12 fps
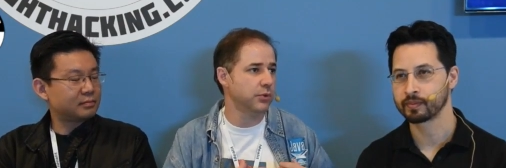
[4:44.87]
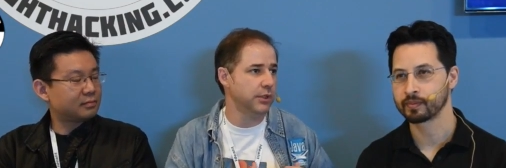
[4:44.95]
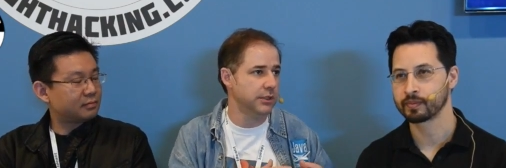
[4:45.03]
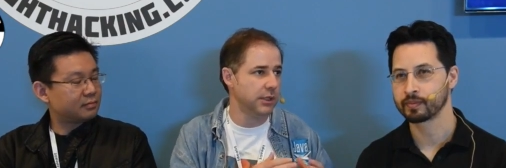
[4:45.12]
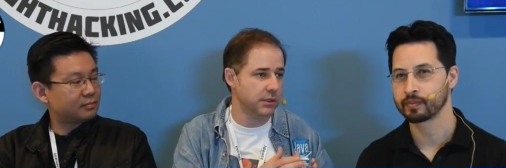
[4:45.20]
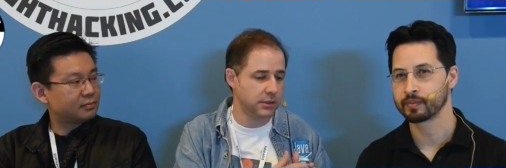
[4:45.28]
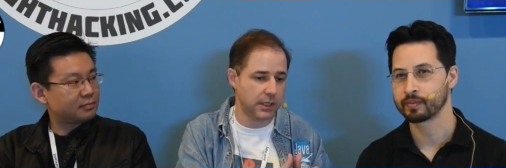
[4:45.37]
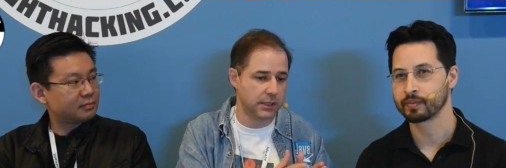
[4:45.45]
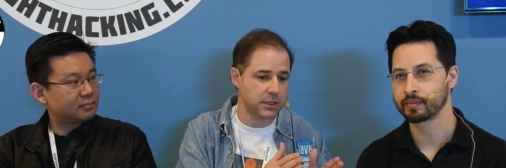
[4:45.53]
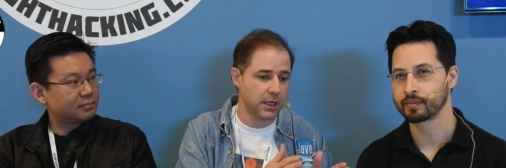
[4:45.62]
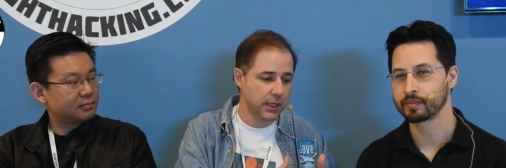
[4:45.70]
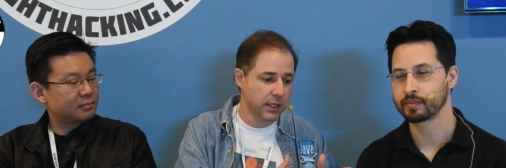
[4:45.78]
Speaker 1: we that,
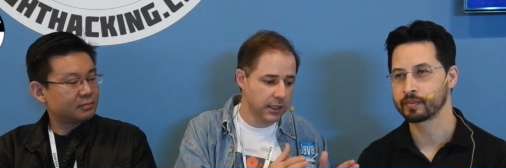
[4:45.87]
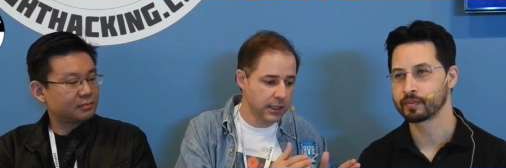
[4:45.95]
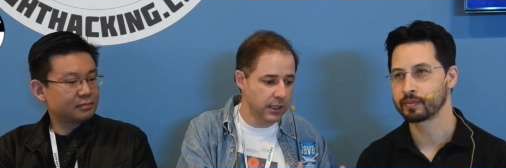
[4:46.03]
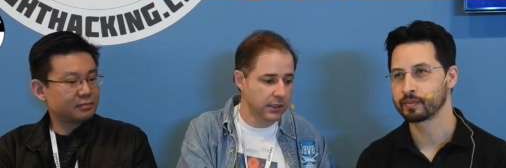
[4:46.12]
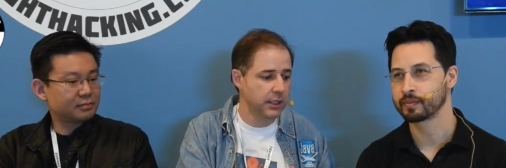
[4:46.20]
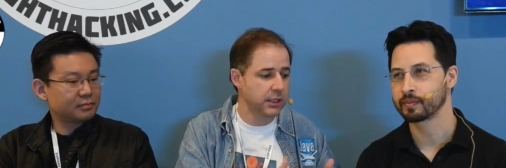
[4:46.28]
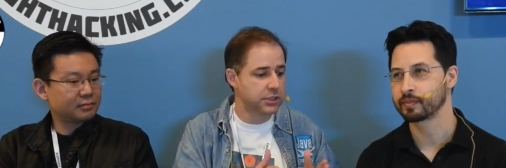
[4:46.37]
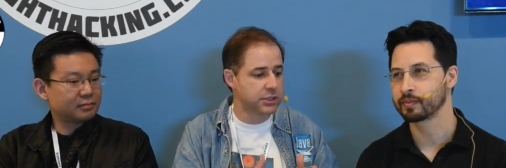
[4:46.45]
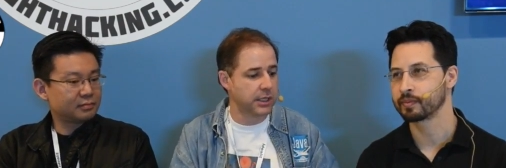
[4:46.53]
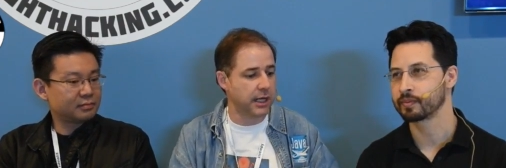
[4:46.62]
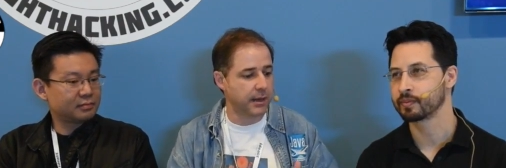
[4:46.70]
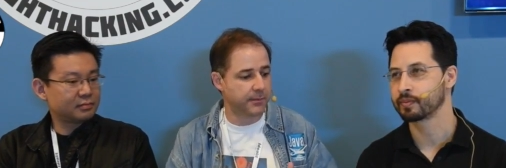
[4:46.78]
that in each
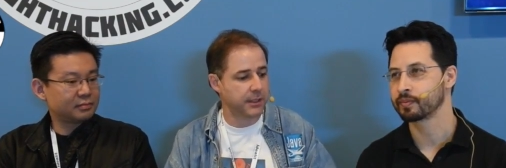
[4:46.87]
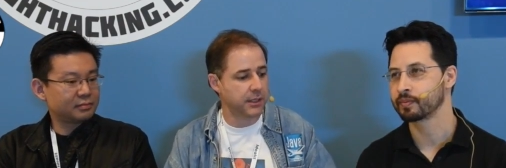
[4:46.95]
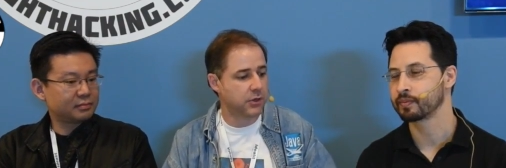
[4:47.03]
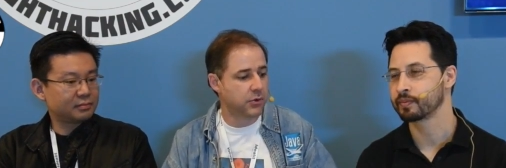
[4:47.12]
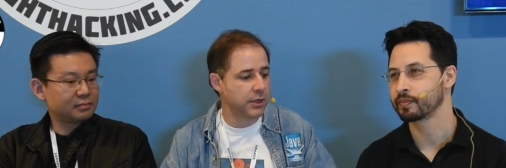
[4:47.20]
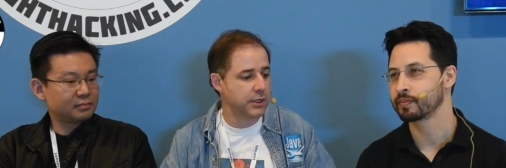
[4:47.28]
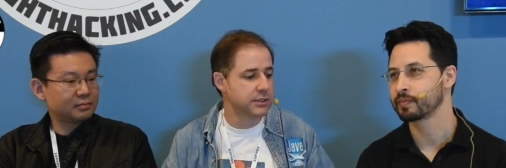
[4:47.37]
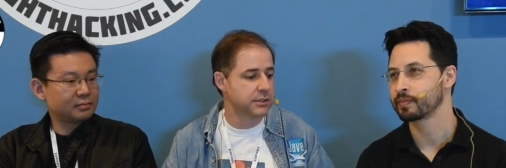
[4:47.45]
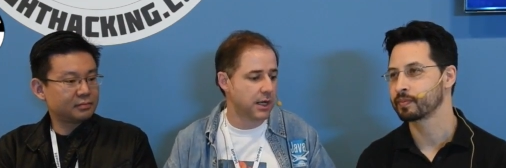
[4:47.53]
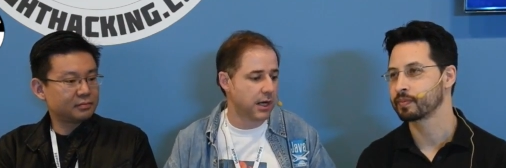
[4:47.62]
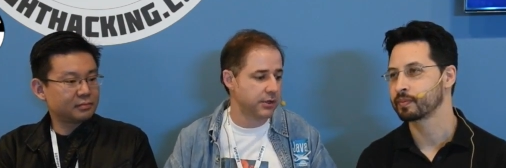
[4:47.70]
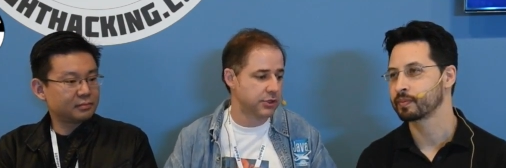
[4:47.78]
step
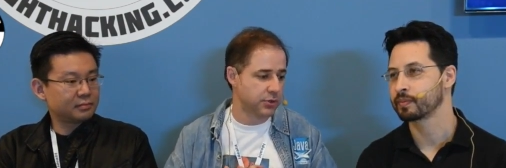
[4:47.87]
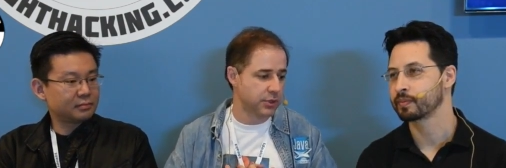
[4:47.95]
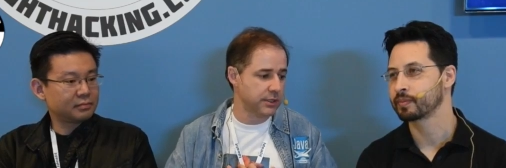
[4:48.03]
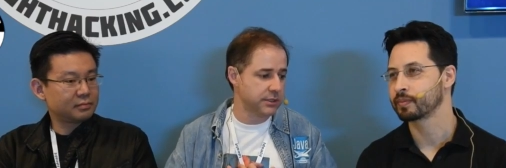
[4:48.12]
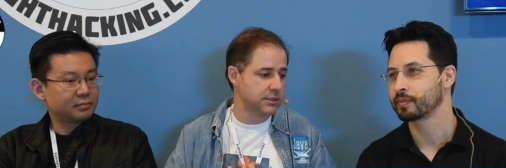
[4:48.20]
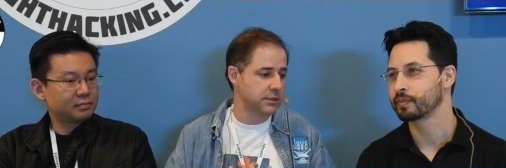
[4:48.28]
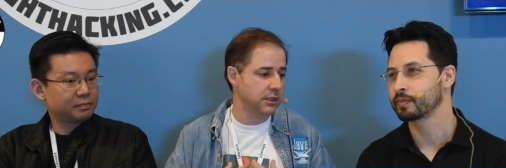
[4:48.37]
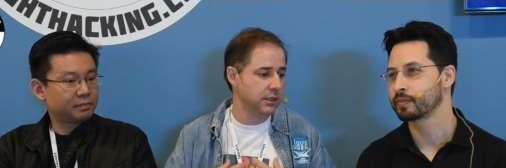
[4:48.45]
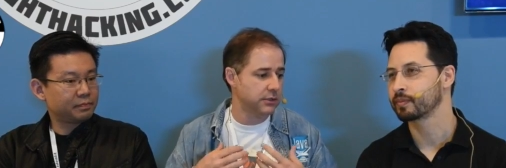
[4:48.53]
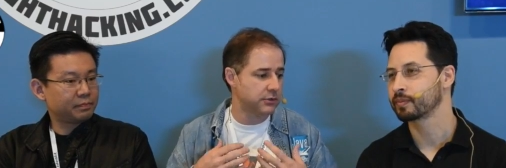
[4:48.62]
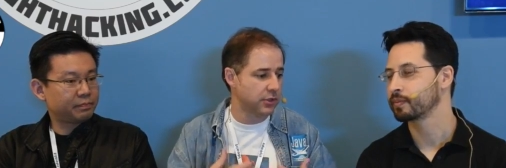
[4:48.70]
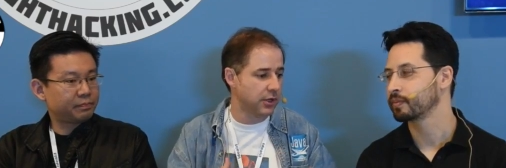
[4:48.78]
increases our trust
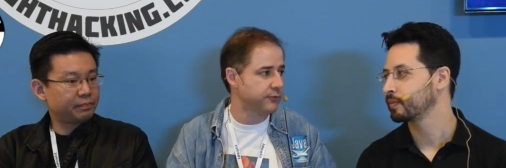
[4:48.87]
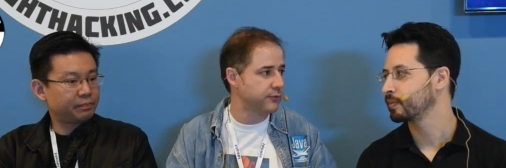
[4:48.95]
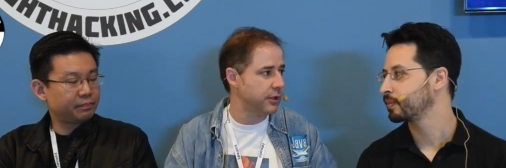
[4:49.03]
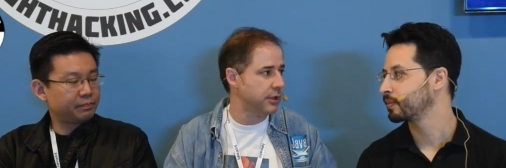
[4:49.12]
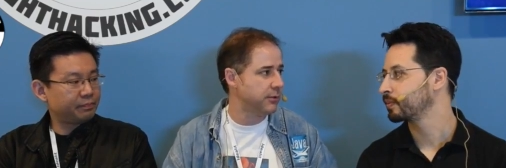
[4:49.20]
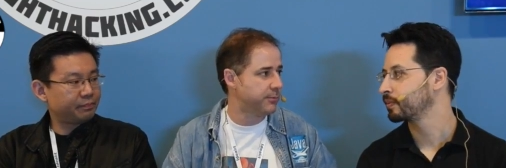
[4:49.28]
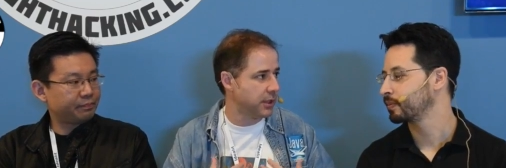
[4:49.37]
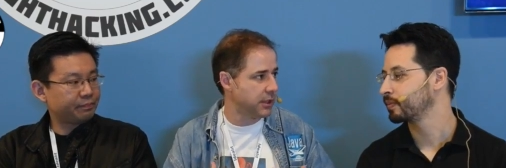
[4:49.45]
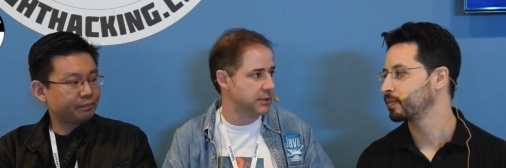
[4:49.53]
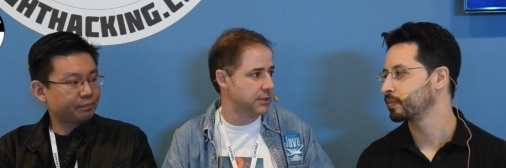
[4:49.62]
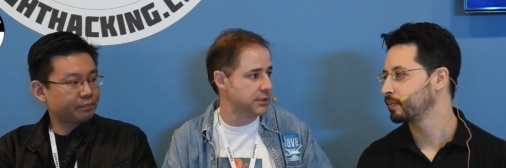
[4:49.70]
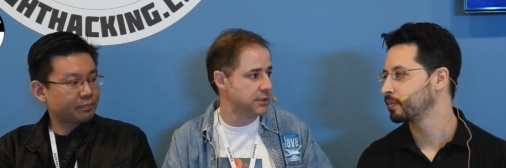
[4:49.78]
in the software in the
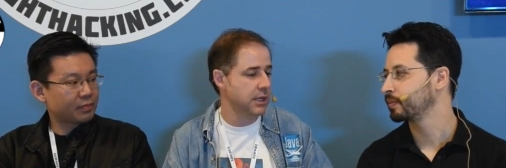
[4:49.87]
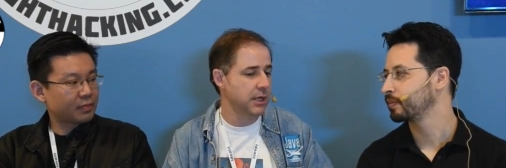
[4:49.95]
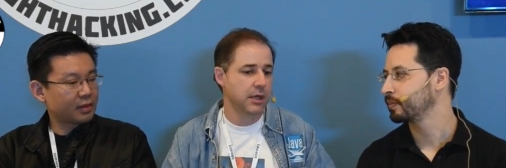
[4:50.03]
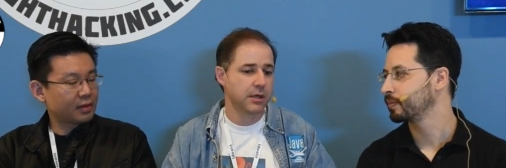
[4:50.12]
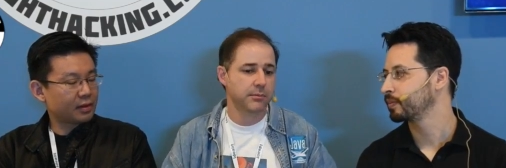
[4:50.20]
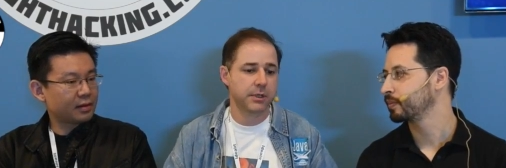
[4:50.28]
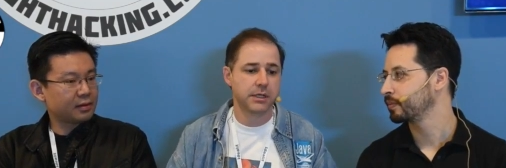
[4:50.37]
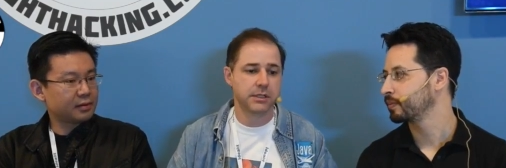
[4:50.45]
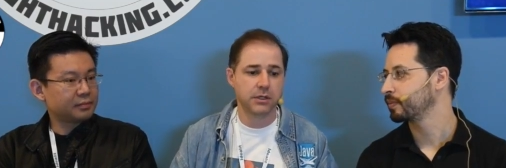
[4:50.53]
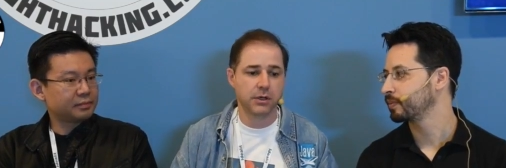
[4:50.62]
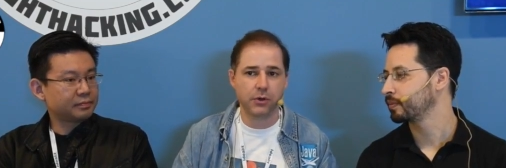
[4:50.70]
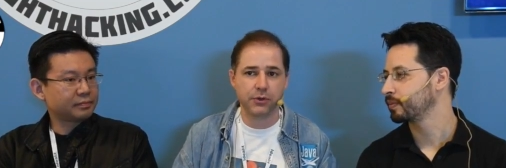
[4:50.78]
process
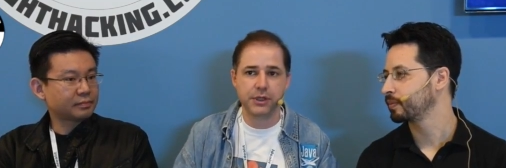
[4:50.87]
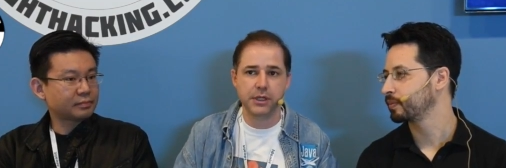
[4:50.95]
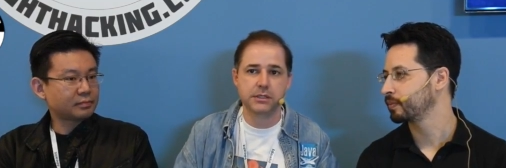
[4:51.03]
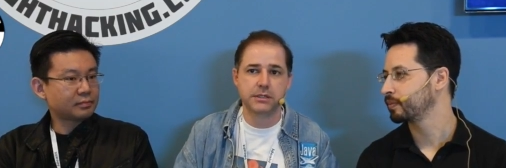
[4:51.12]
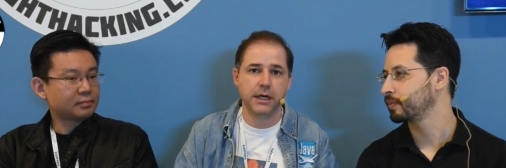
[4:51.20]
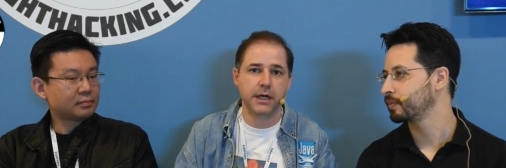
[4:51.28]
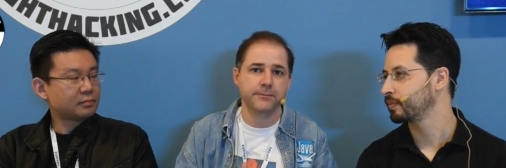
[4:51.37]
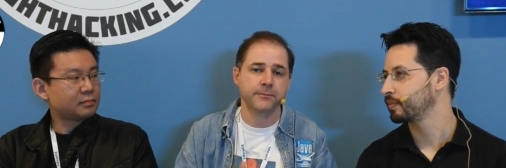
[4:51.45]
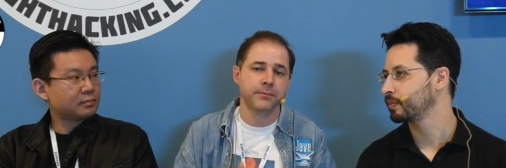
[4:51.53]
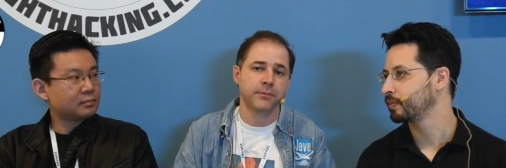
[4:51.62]
because the whole thing is that